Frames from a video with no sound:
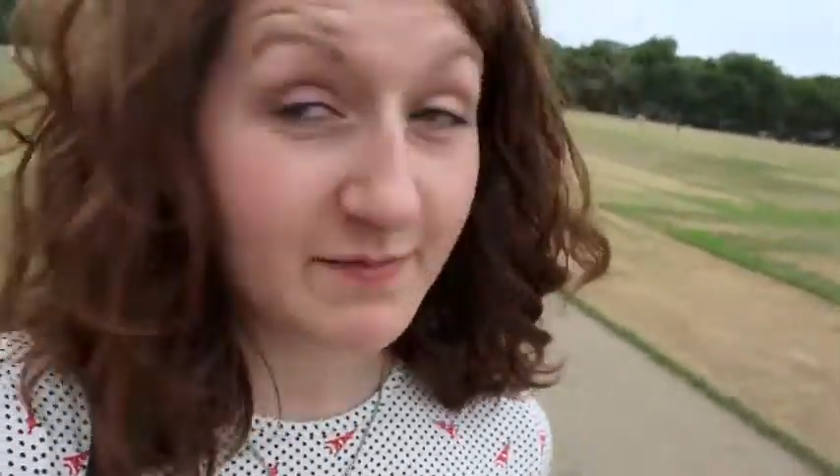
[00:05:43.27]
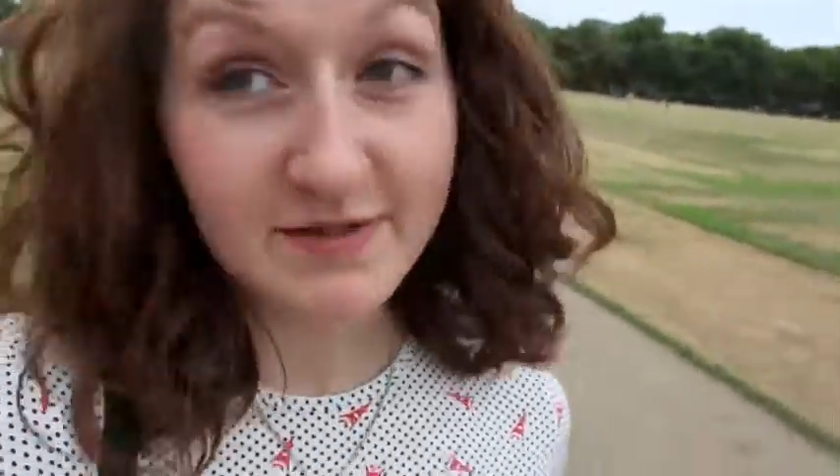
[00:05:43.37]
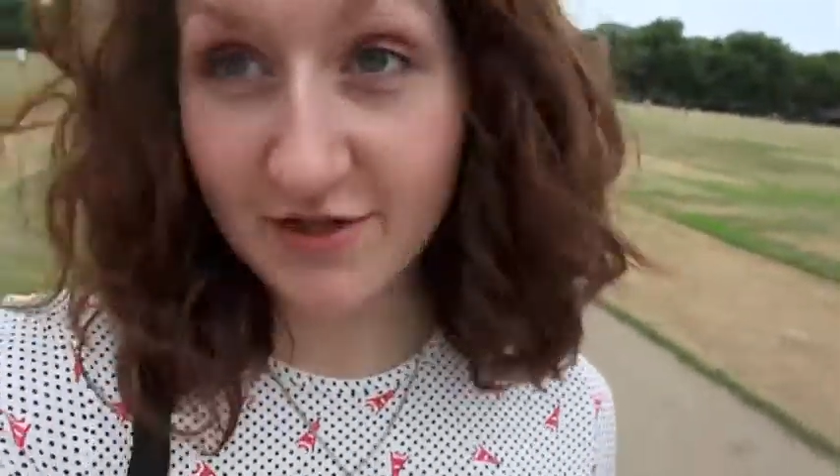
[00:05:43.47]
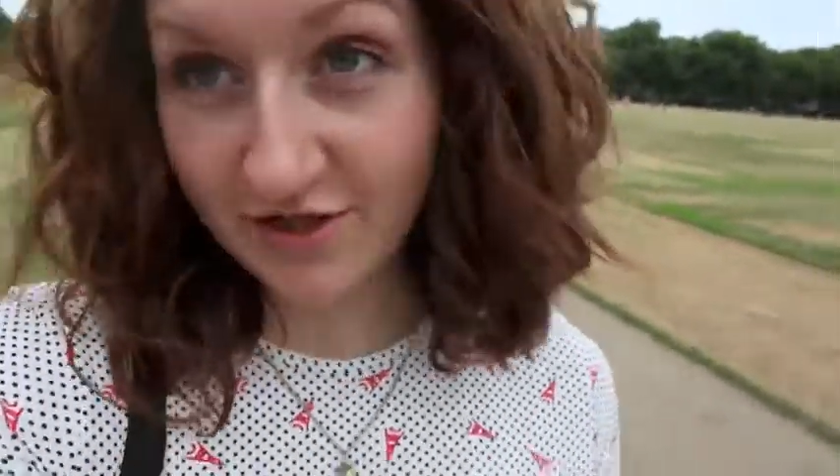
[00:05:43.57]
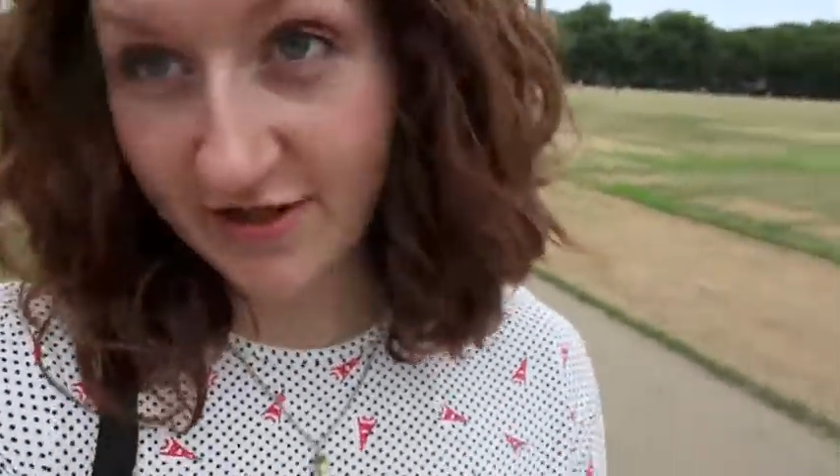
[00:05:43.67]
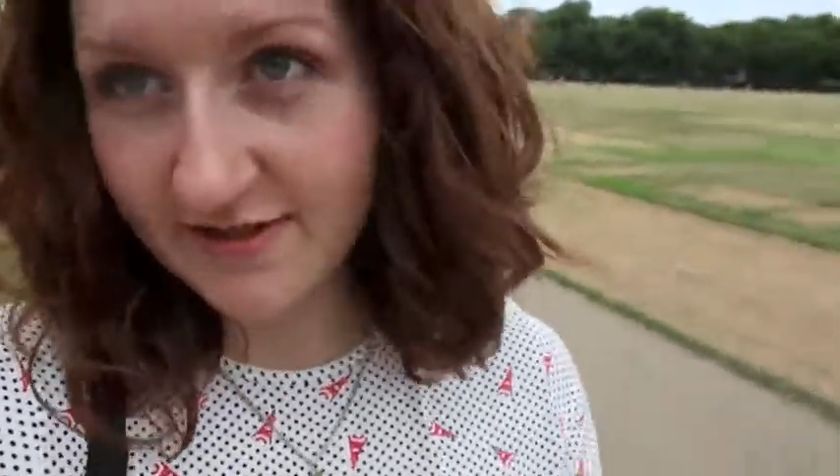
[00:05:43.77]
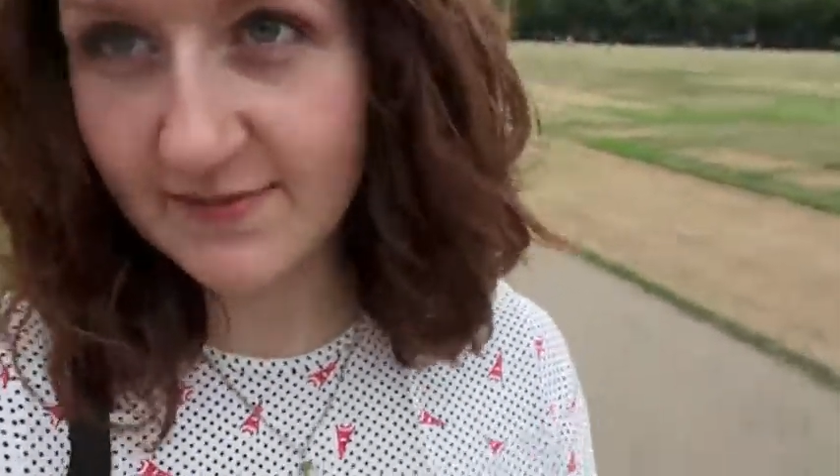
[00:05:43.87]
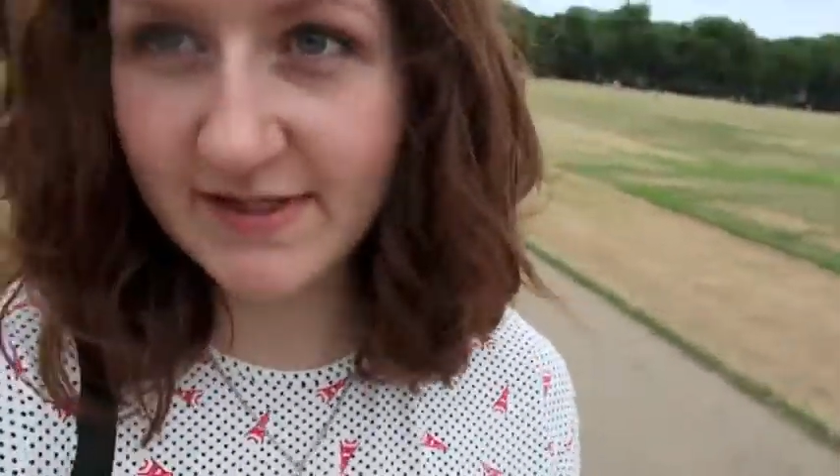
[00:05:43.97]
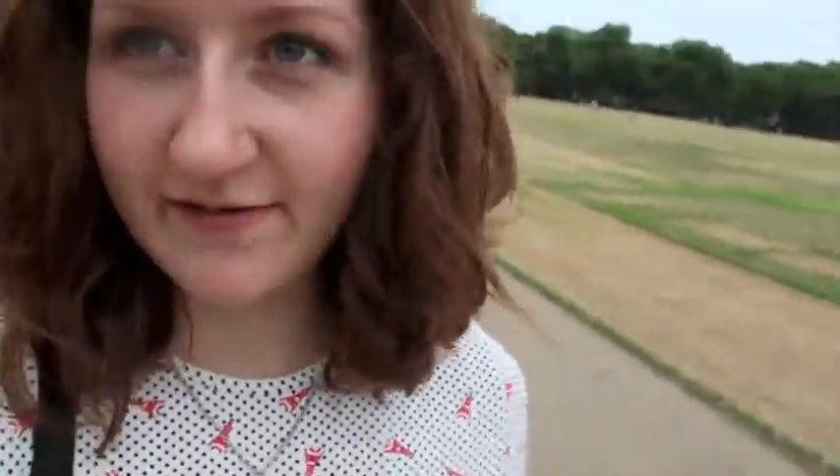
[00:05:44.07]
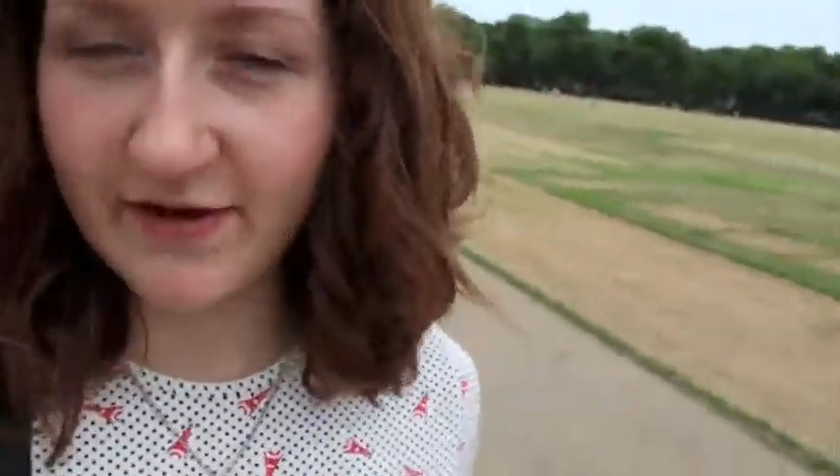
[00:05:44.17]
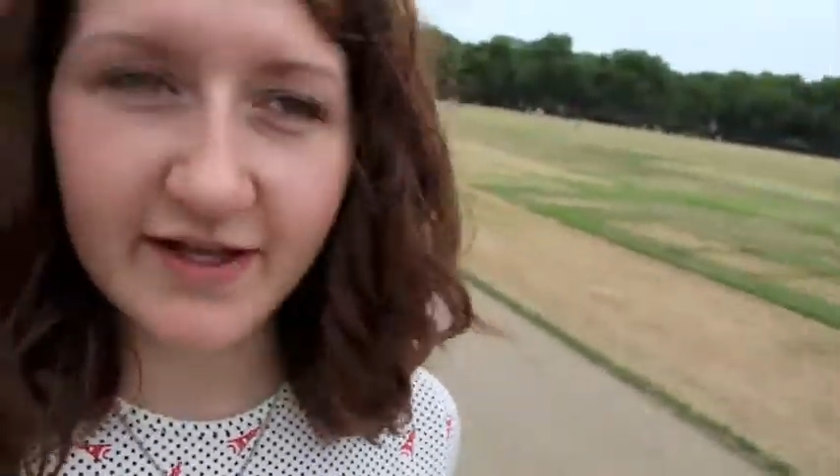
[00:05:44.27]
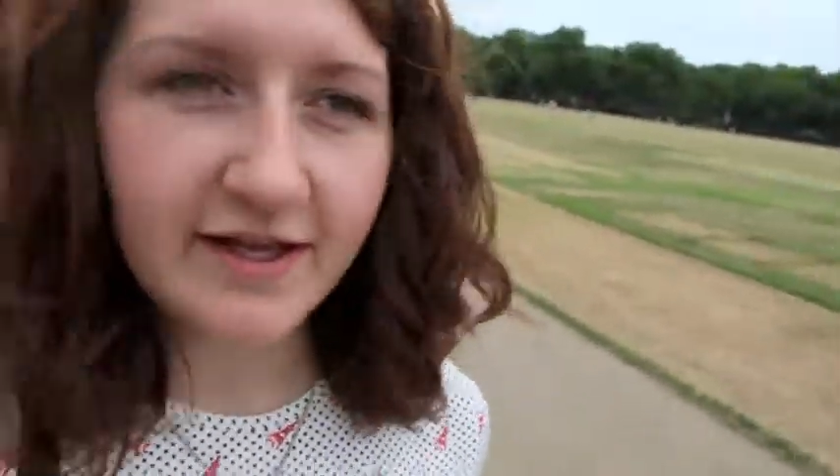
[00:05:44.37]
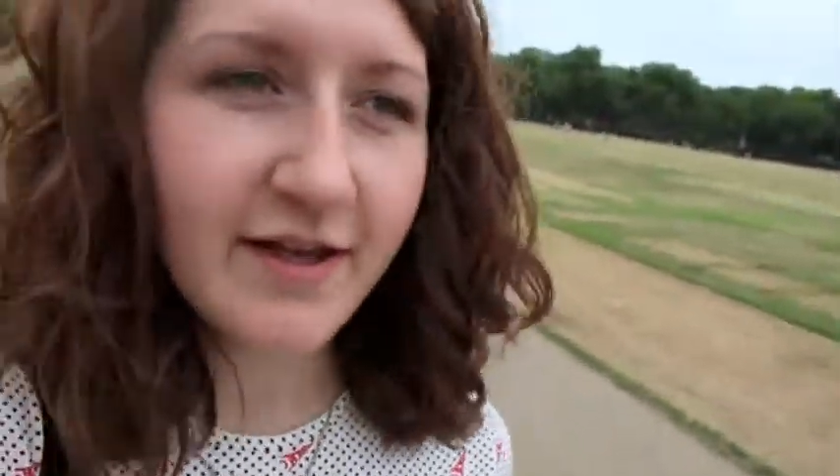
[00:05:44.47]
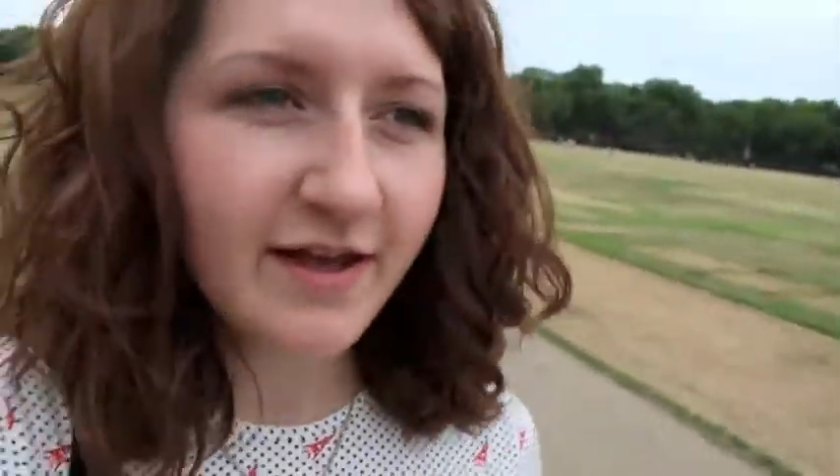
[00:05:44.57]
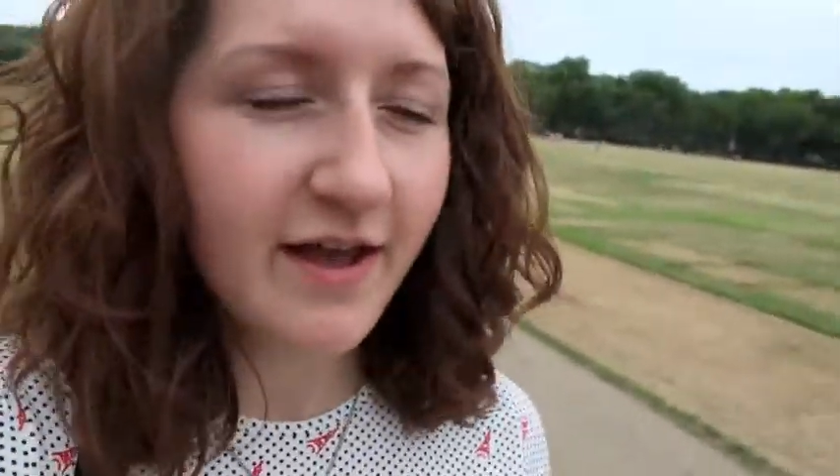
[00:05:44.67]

Hipster shirt specifically.